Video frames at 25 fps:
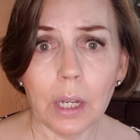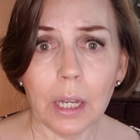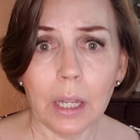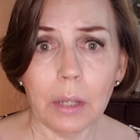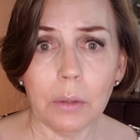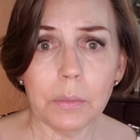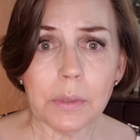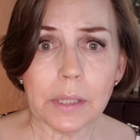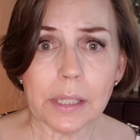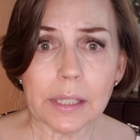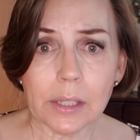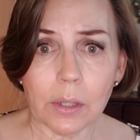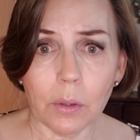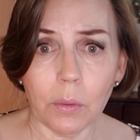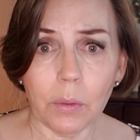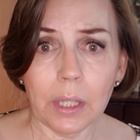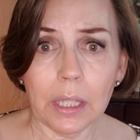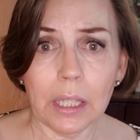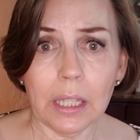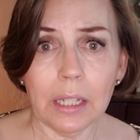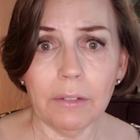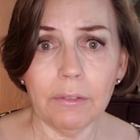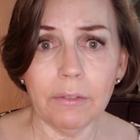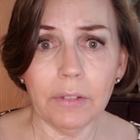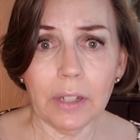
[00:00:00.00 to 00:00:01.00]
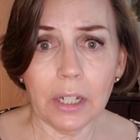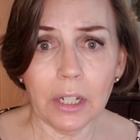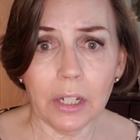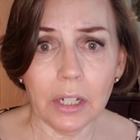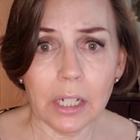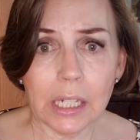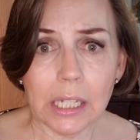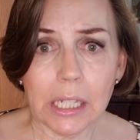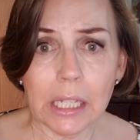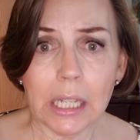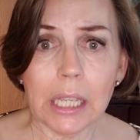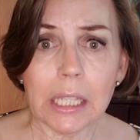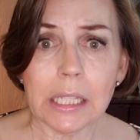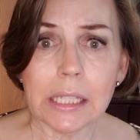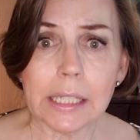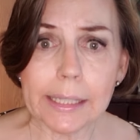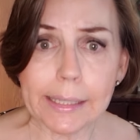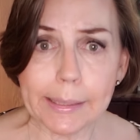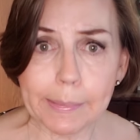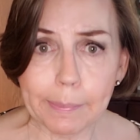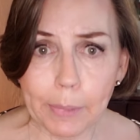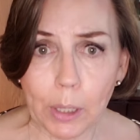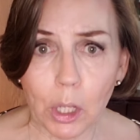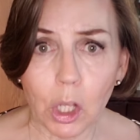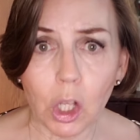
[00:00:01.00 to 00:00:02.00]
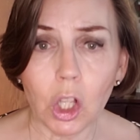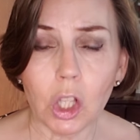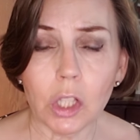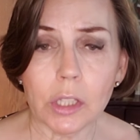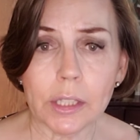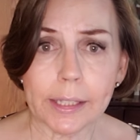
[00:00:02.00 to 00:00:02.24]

I was sewing in a very small